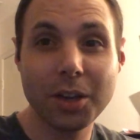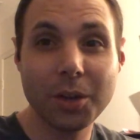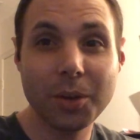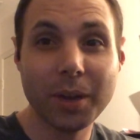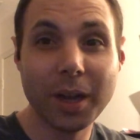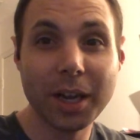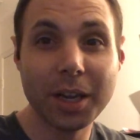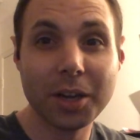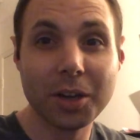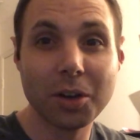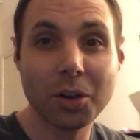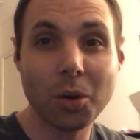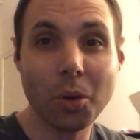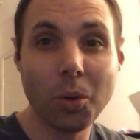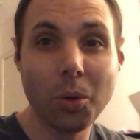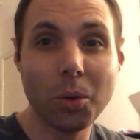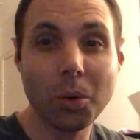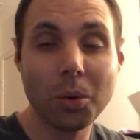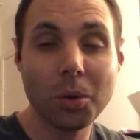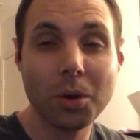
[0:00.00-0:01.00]
You got your
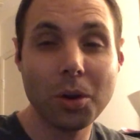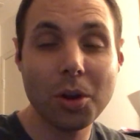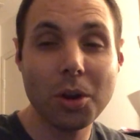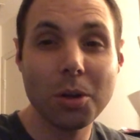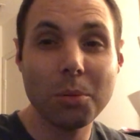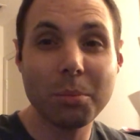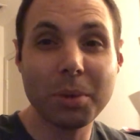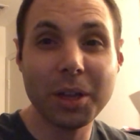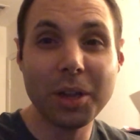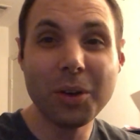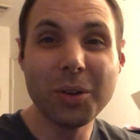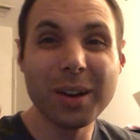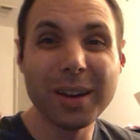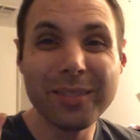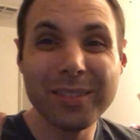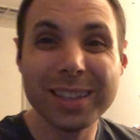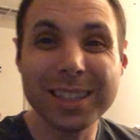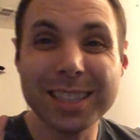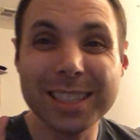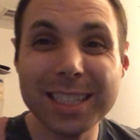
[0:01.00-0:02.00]
goal, but you don't
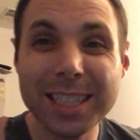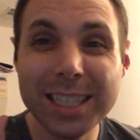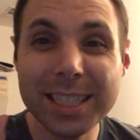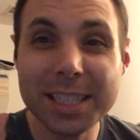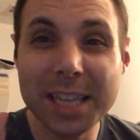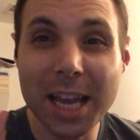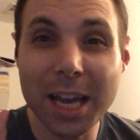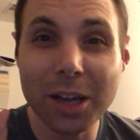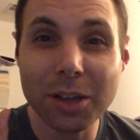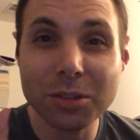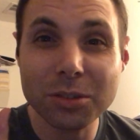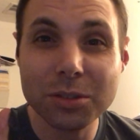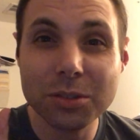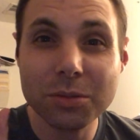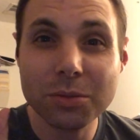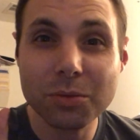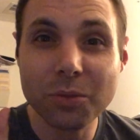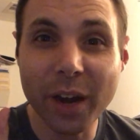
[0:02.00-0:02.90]
have the details,